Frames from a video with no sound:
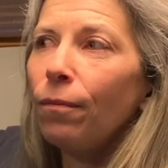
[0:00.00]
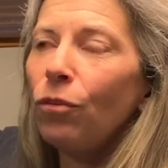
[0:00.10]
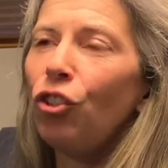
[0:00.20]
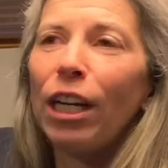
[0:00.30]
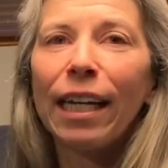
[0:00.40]

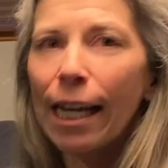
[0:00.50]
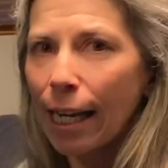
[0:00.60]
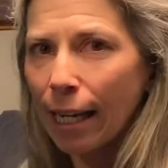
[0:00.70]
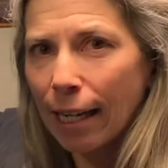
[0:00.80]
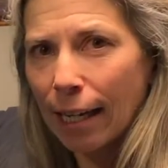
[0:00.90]

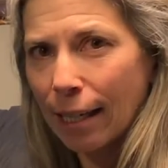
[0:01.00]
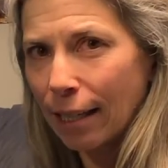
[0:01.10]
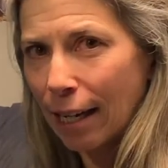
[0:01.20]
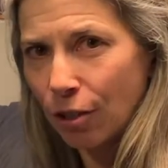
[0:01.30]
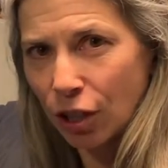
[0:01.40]
jigging
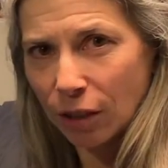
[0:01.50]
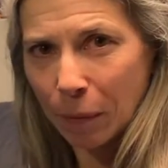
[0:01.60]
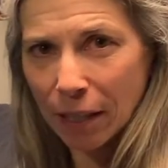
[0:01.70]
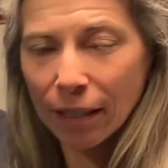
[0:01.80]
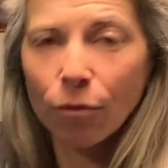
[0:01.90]
and just
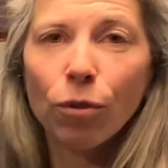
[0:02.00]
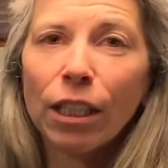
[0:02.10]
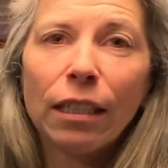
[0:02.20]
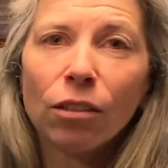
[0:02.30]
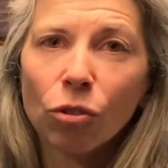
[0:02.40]
being
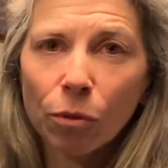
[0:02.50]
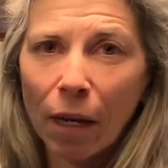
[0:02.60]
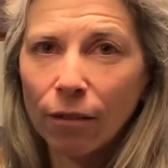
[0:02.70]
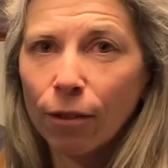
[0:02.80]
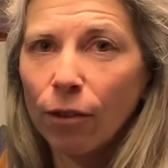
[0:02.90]
really
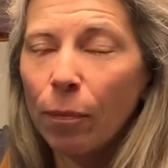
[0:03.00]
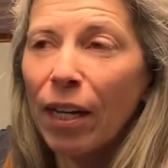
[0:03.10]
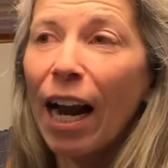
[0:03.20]
disrespectful of the bit.